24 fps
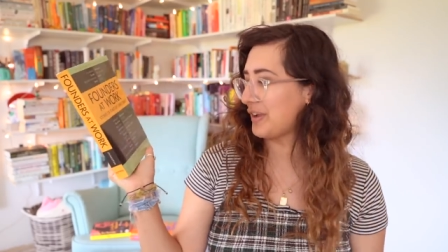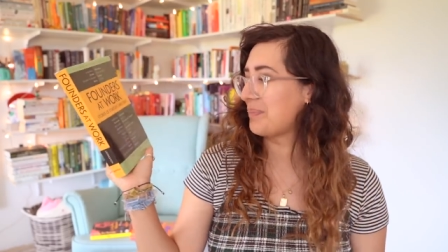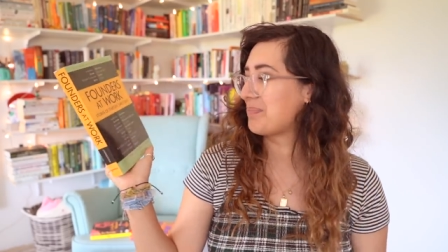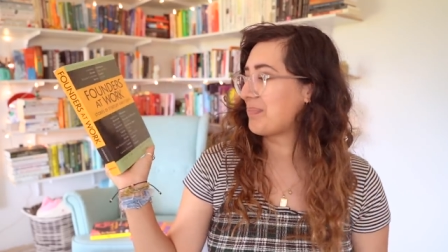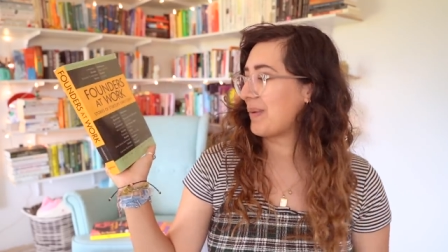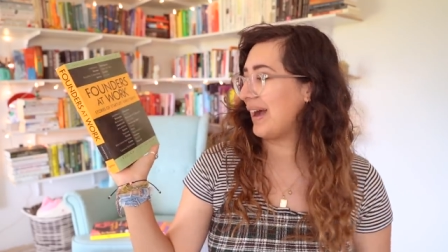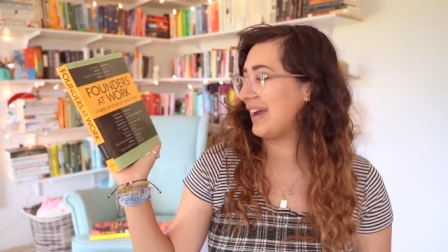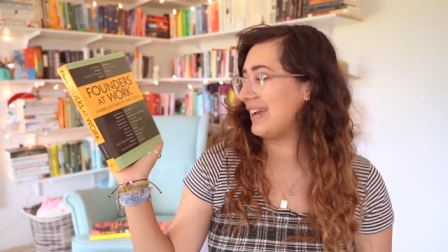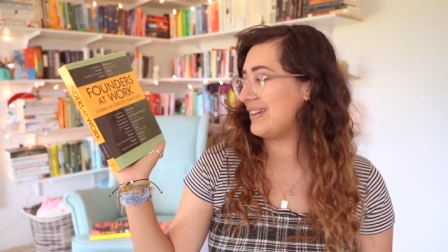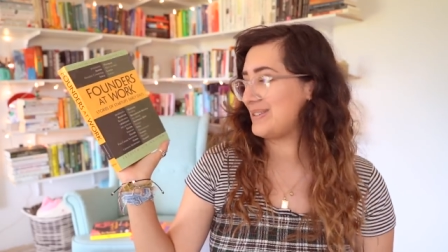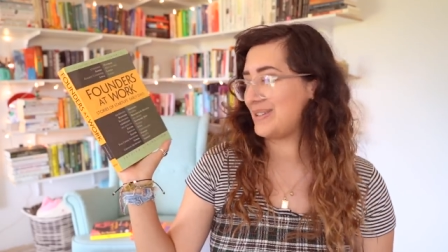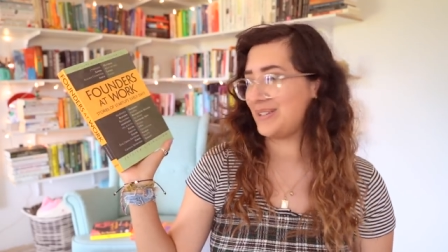
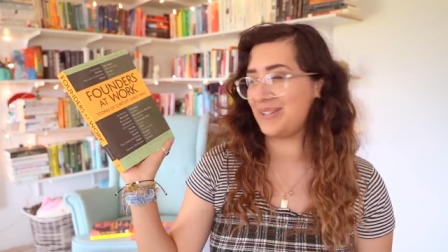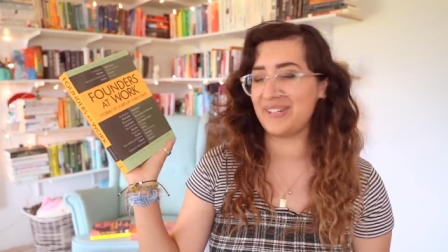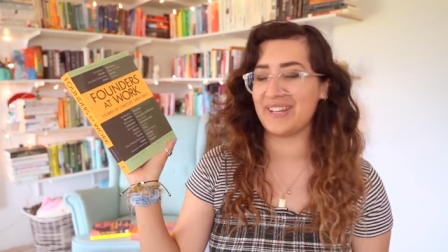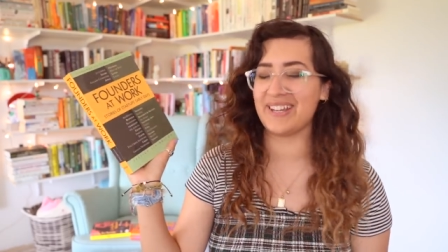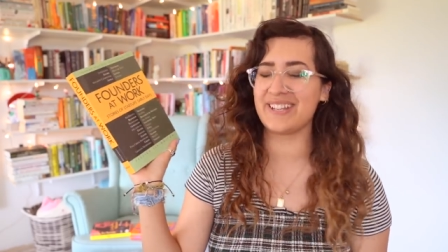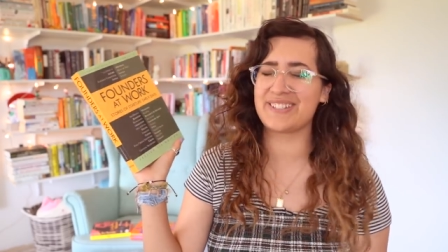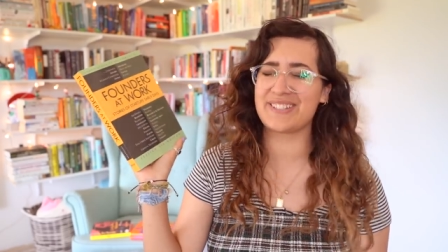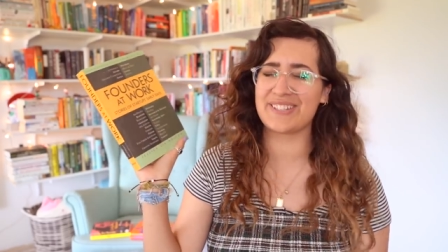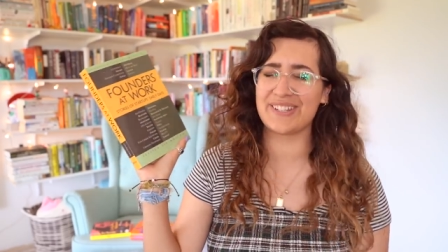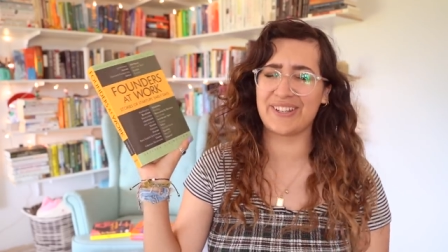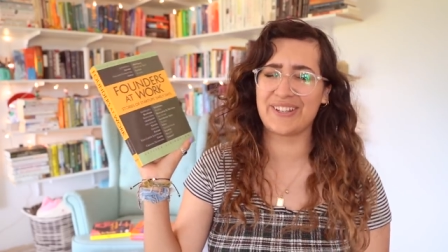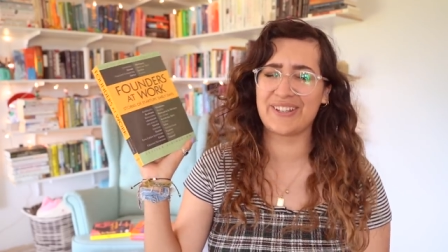by
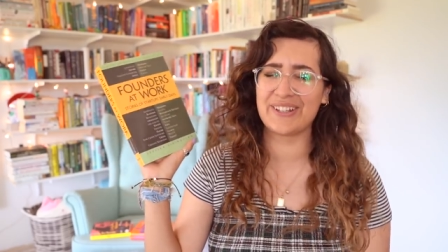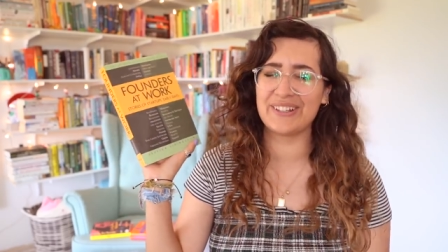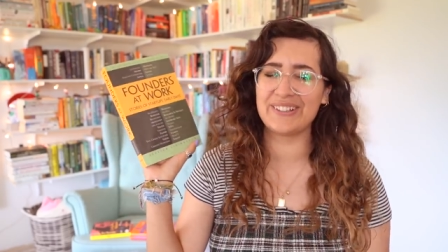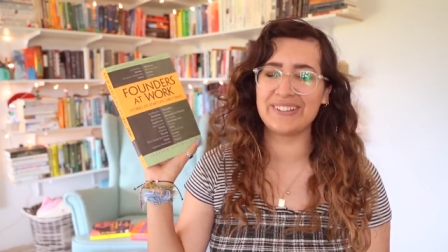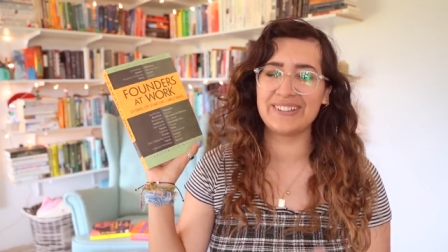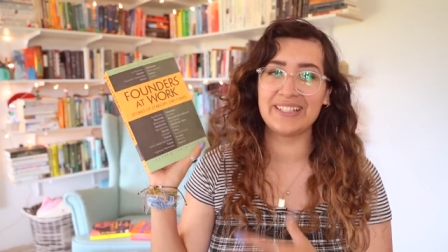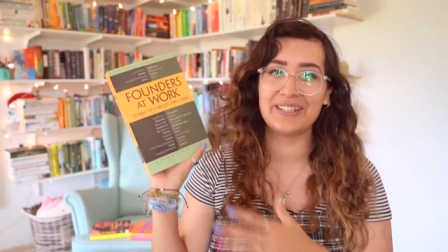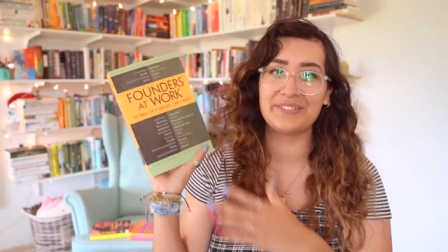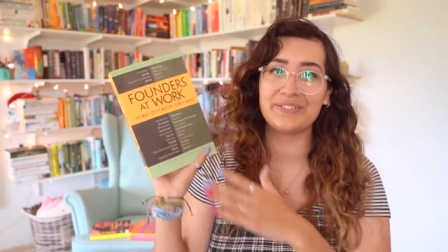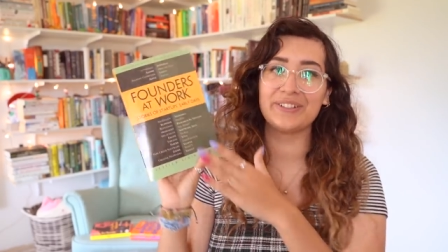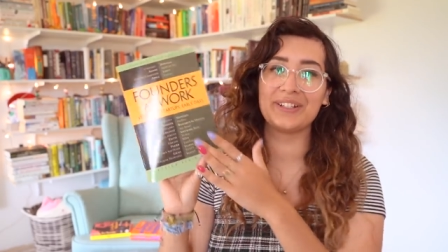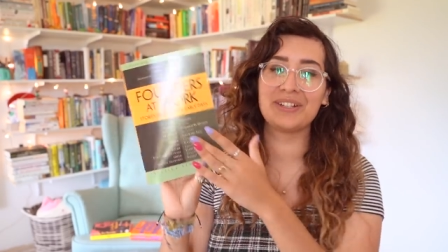Jessica
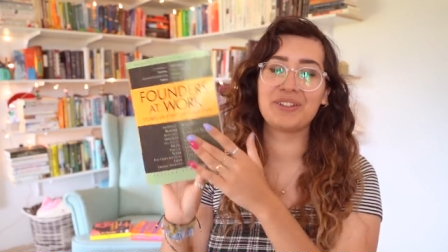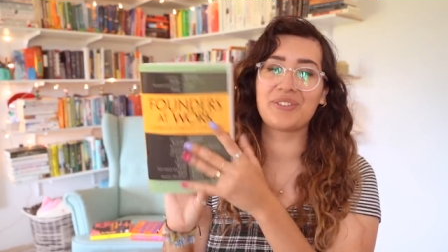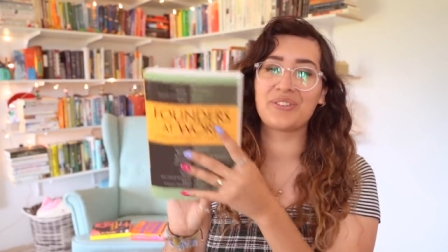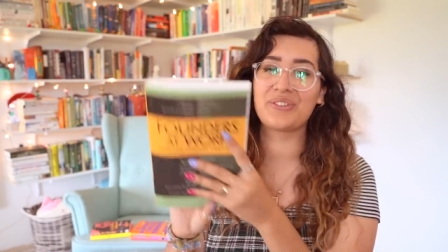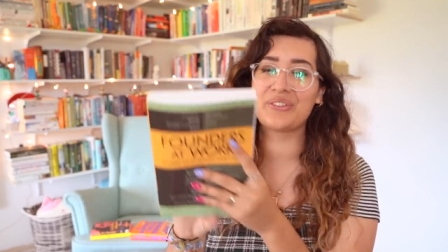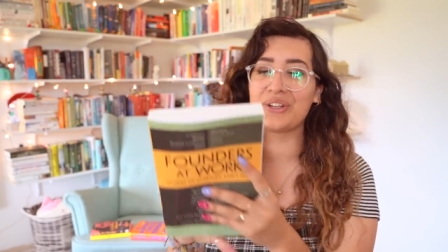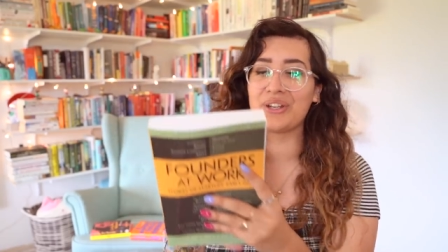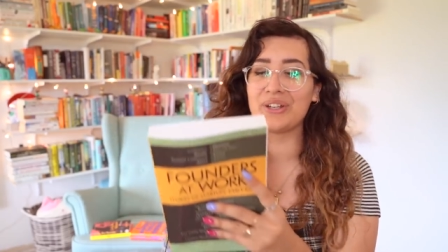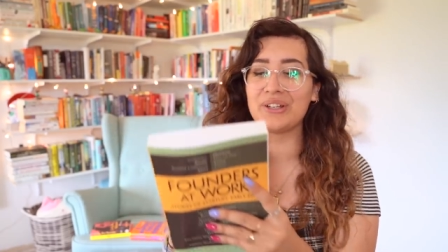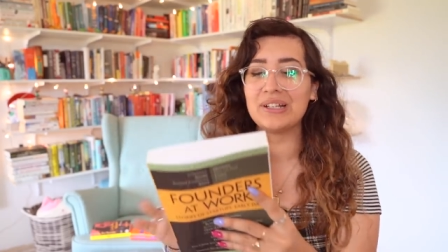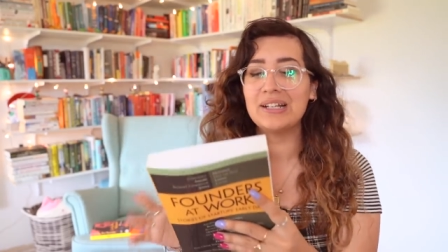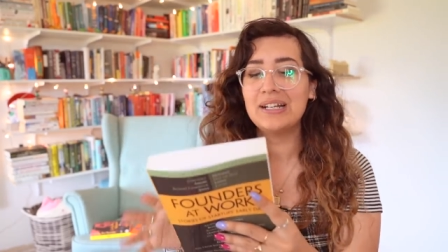
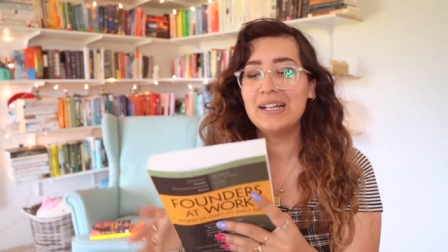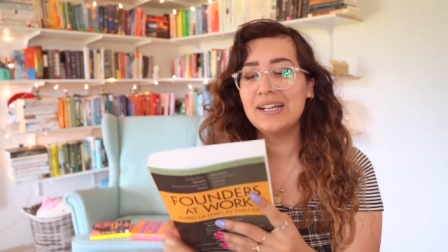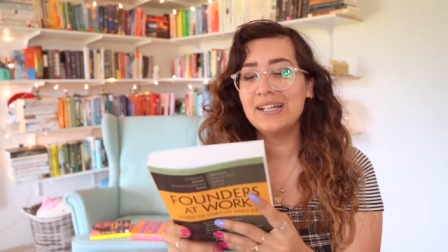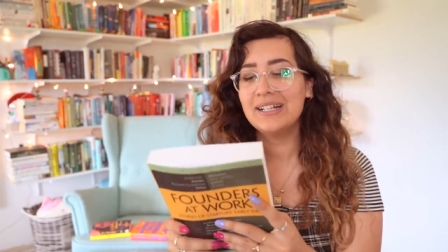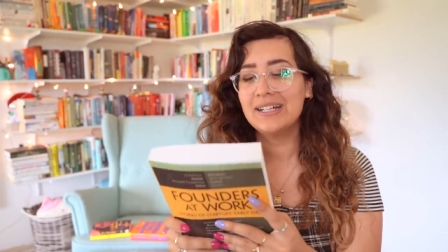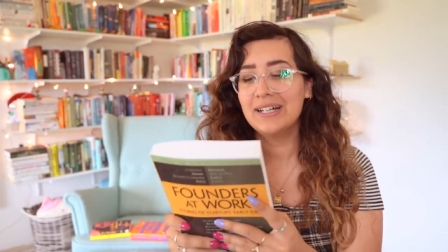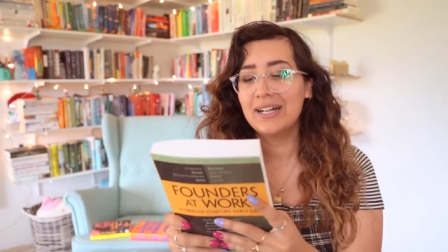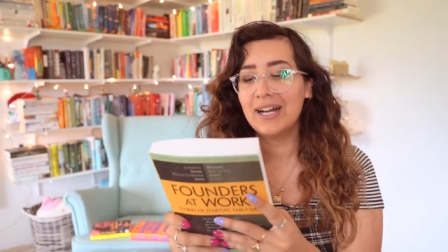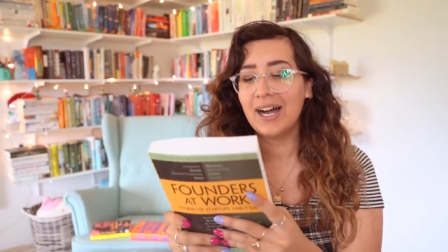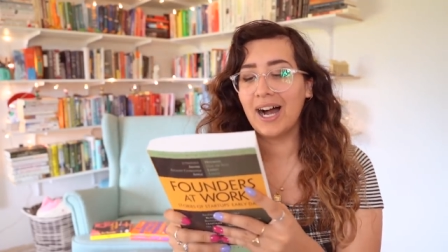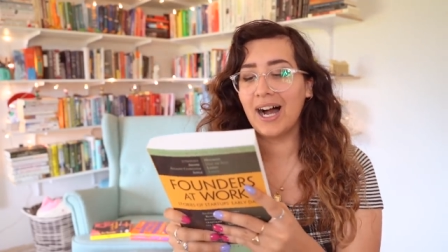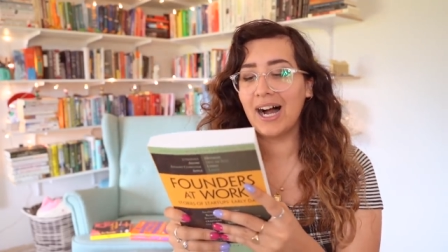Livingston.
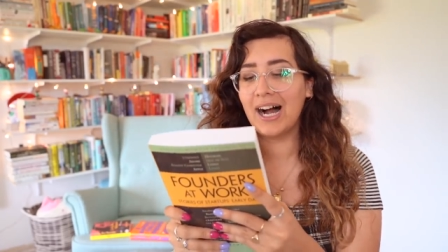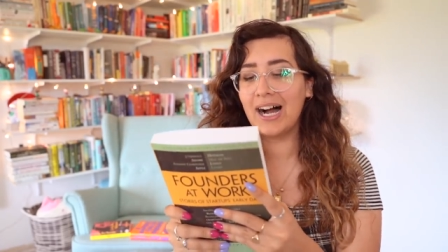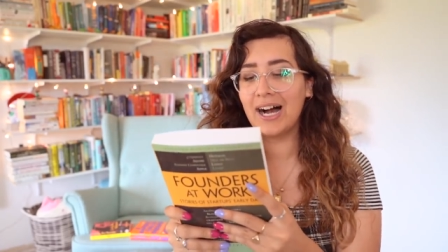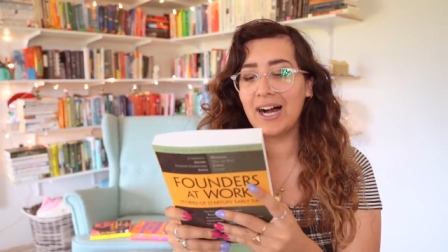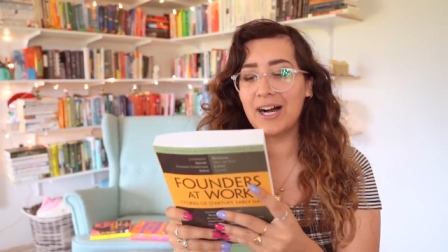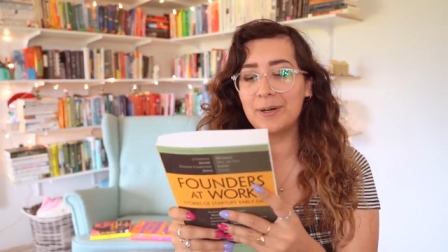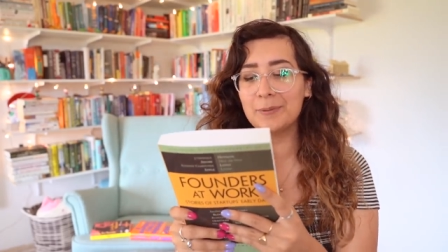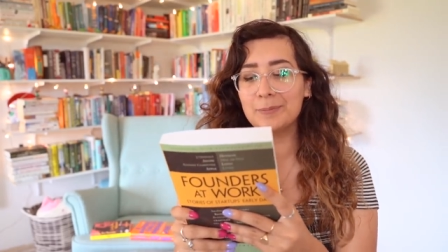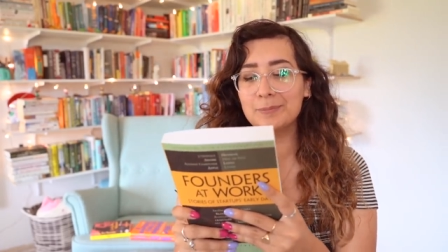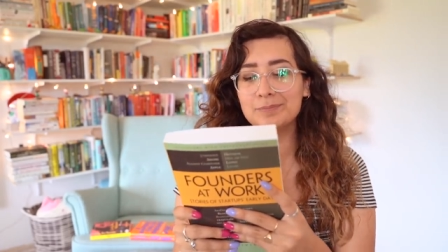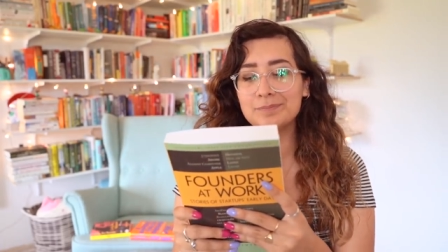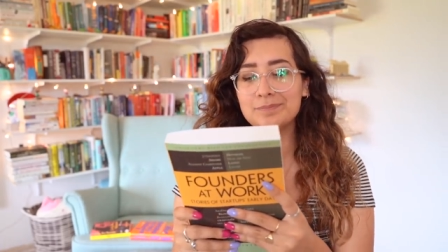
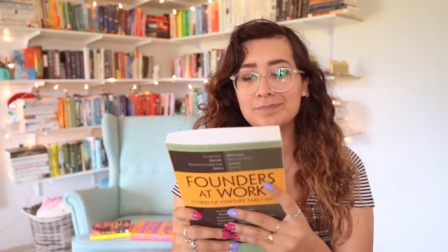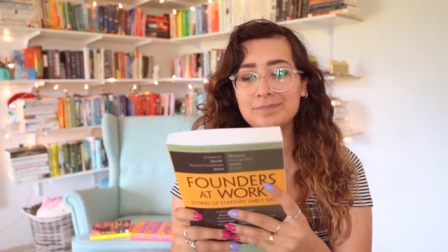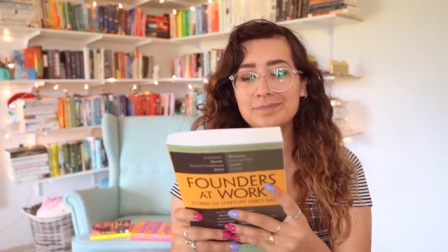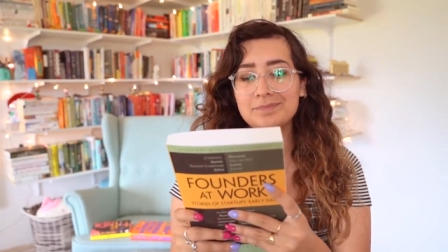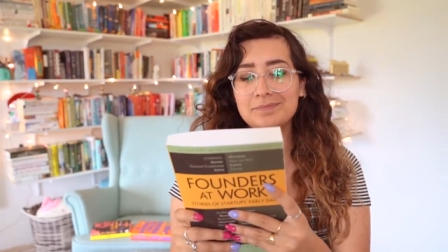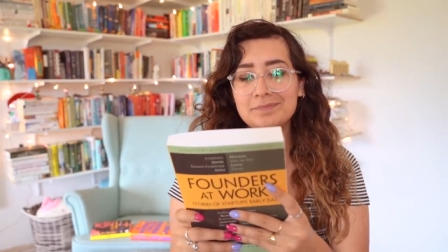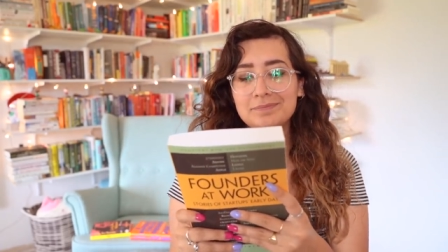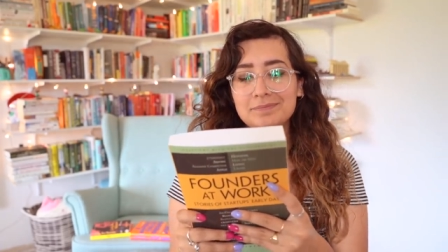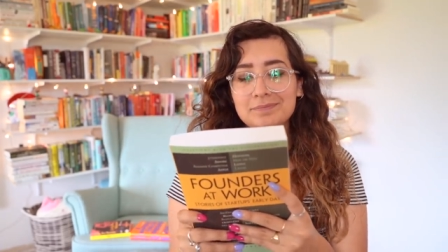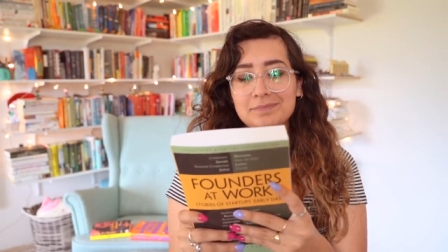Um,